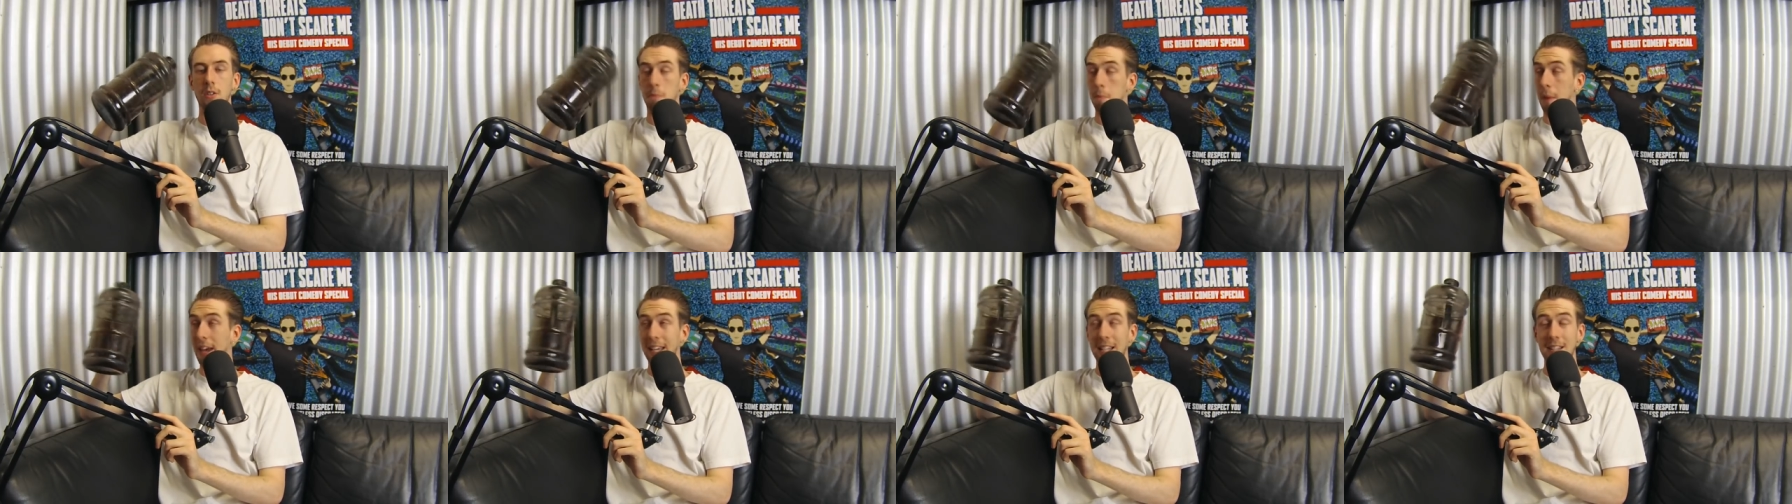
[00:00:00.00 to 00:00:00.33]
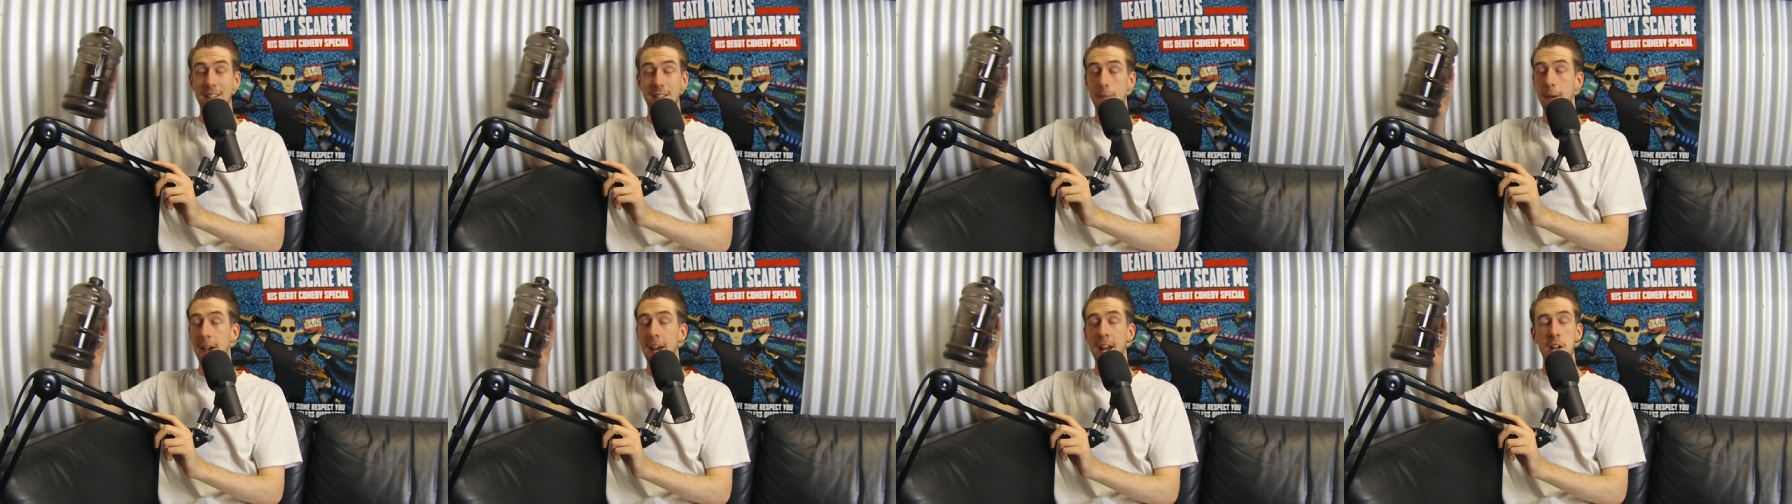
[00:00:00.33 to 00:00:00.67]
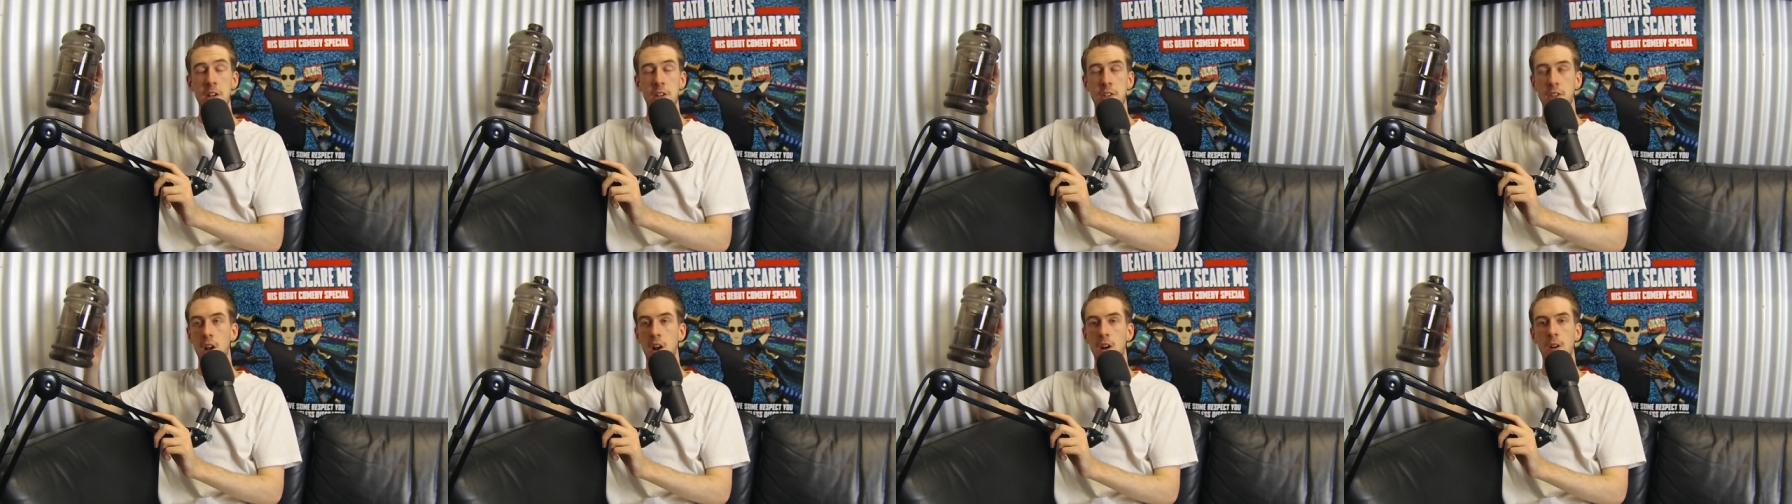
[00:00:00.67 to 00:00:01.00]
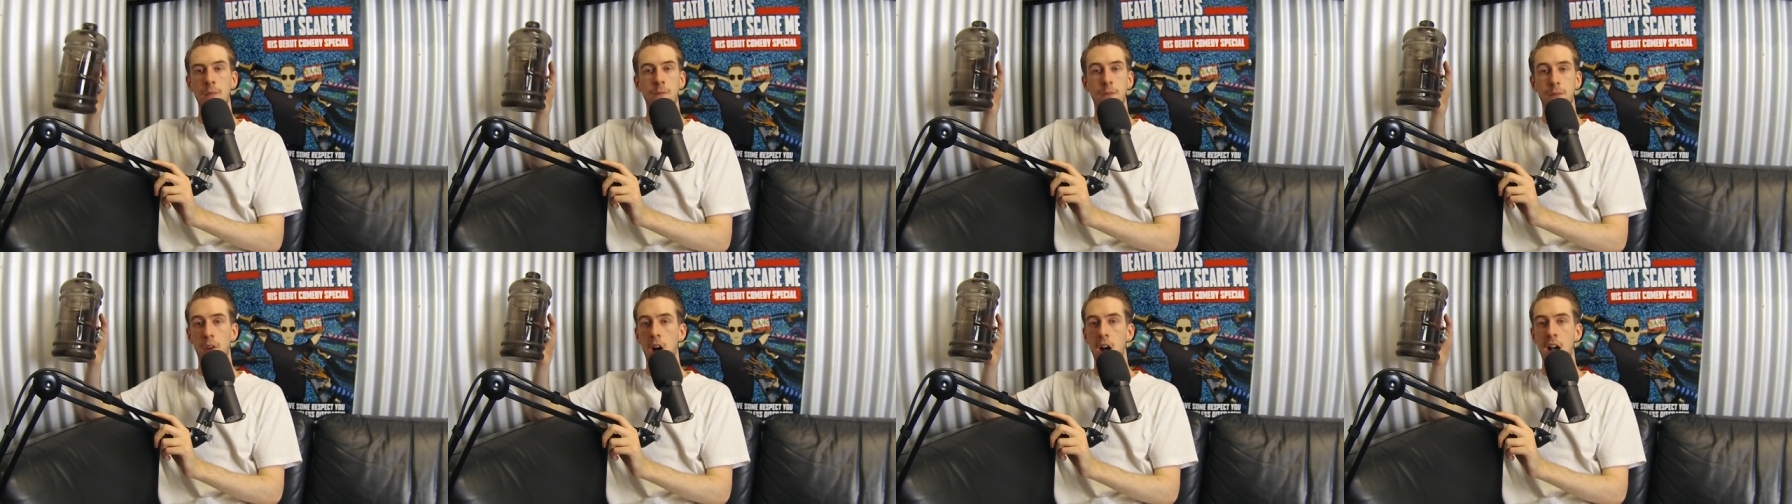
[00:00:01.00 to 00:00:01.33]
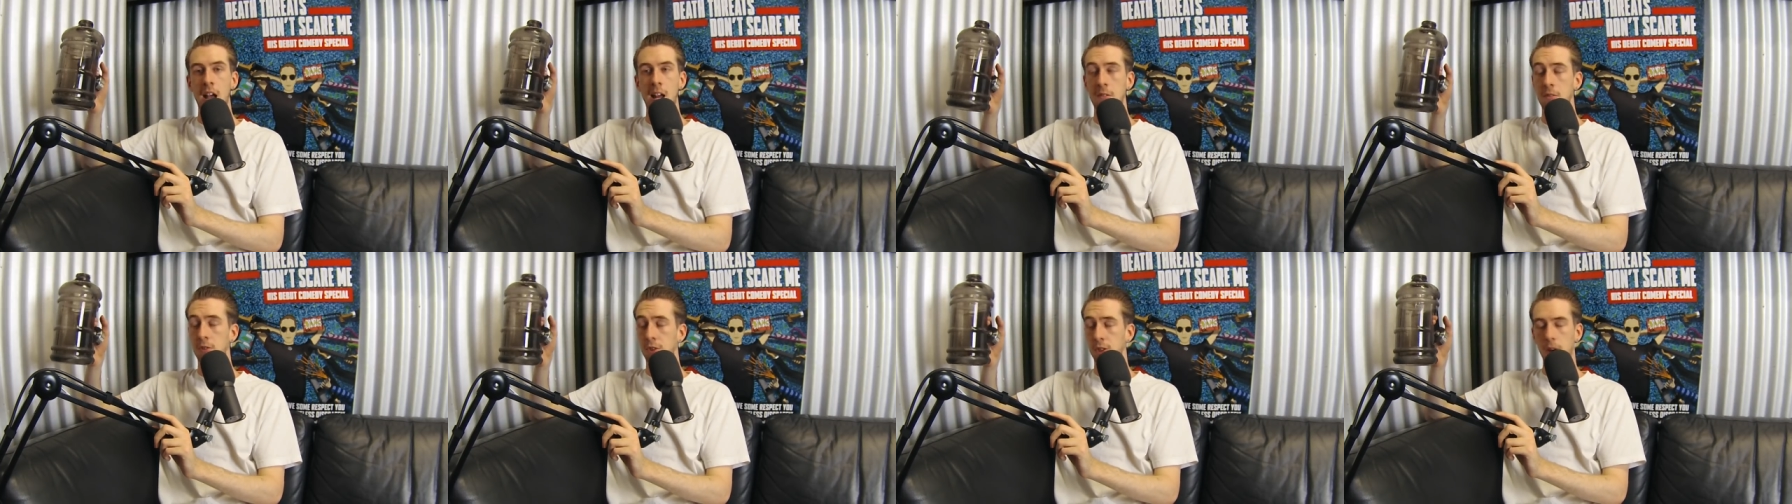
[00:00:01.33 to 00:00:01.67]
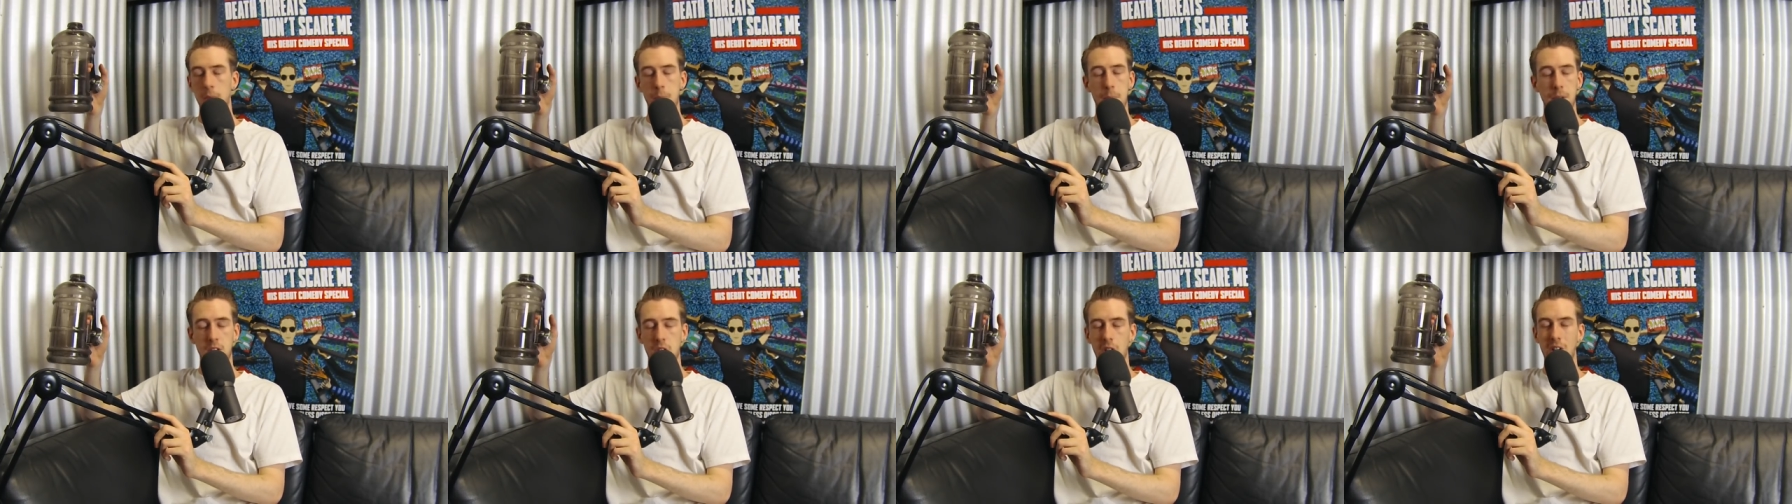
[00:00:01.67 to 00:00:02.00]
Make a Spanish song, fine.
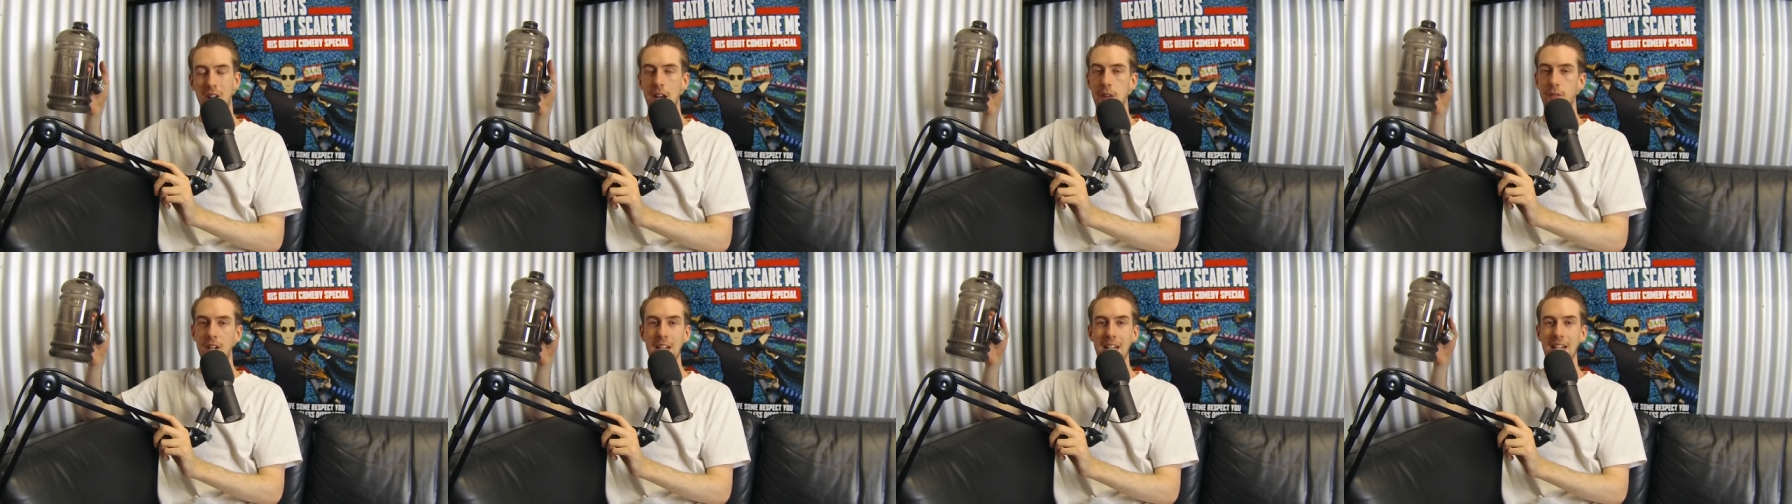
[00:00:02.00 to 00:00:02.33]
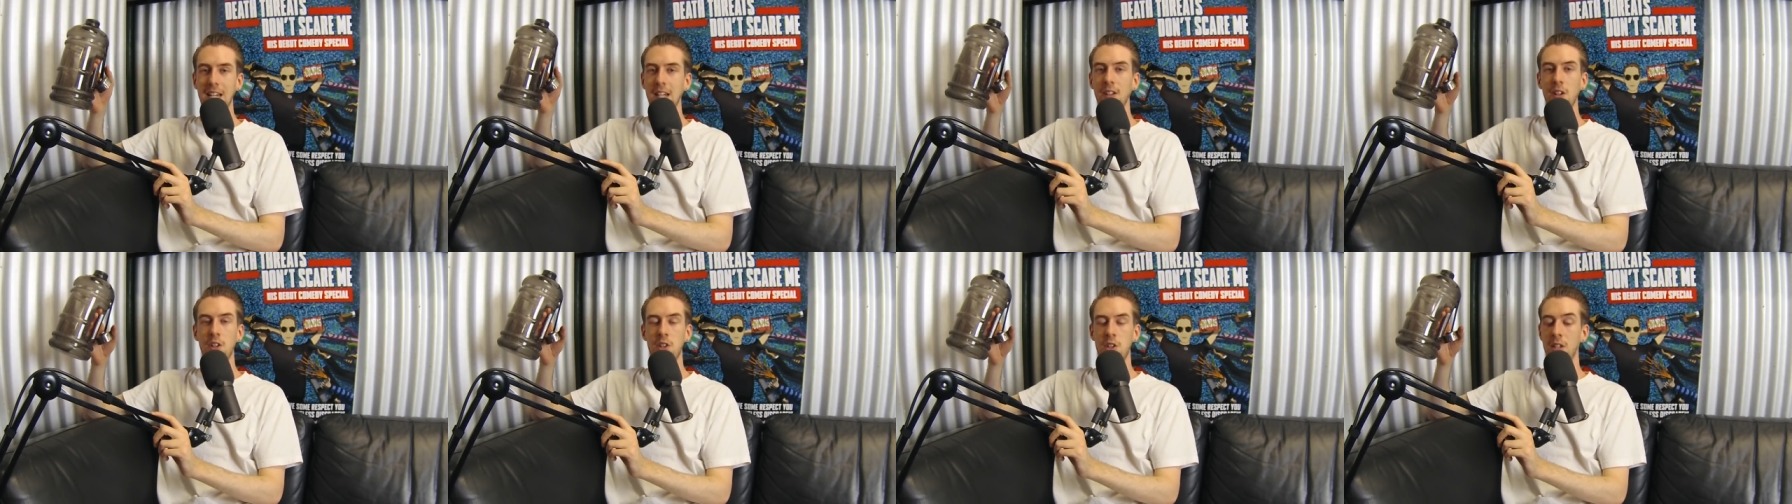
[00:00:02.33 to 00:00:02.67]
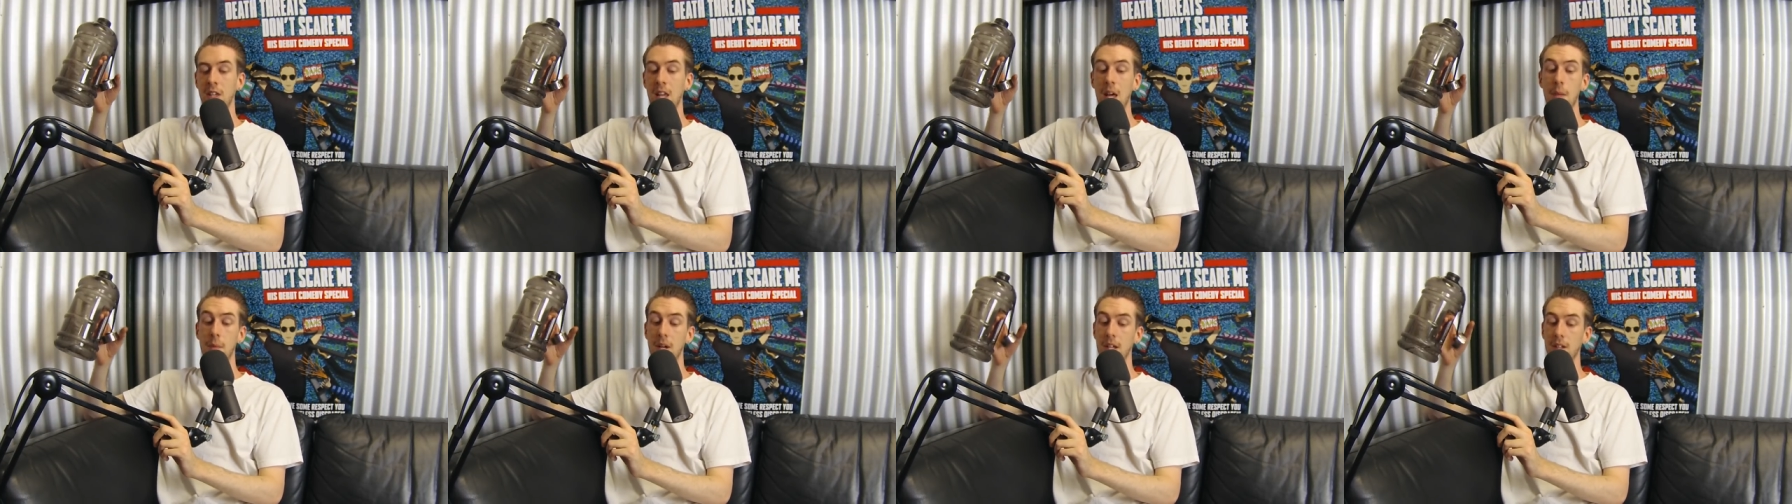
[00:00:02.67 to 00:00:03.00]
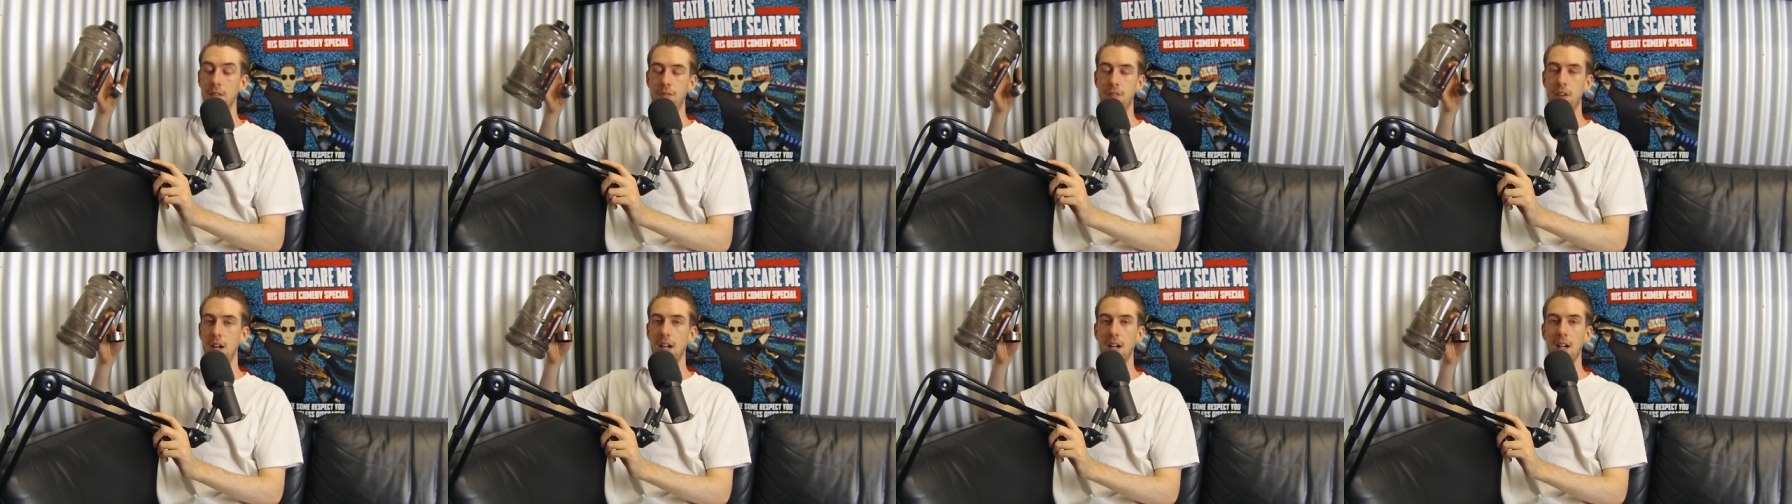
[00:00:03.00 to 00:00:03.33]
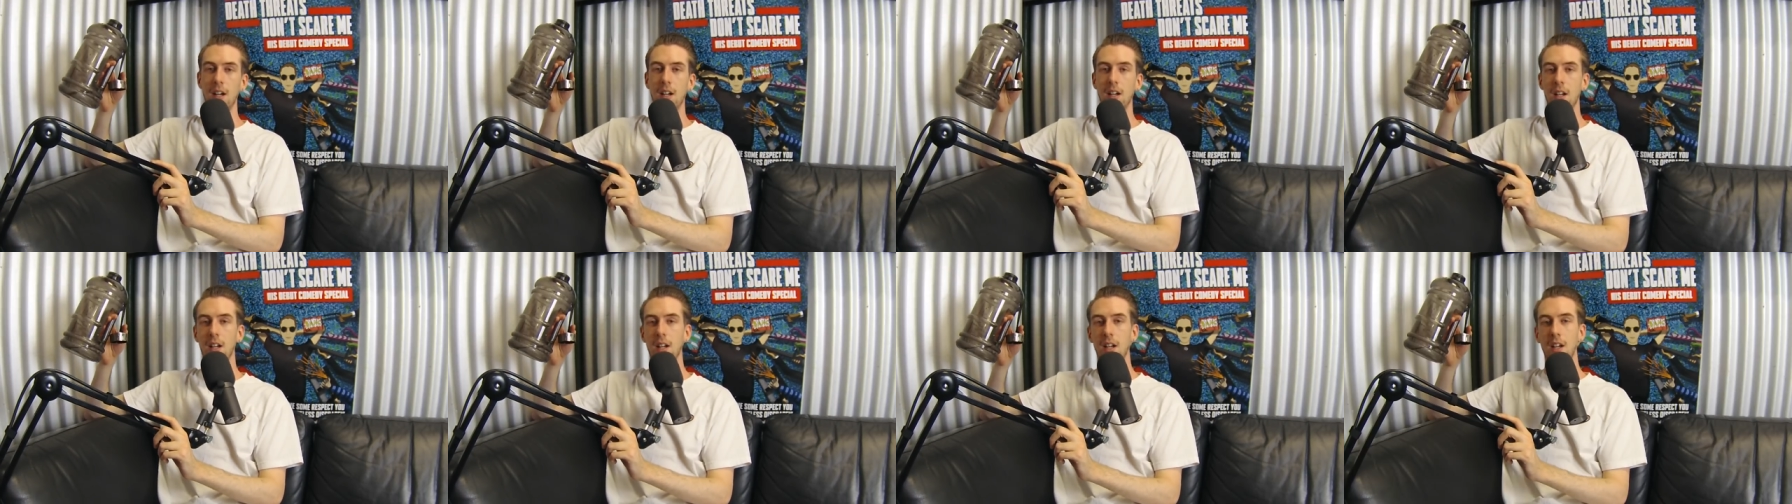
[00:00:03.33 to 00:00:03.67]
Don't, but don't have any English in that motherfucker.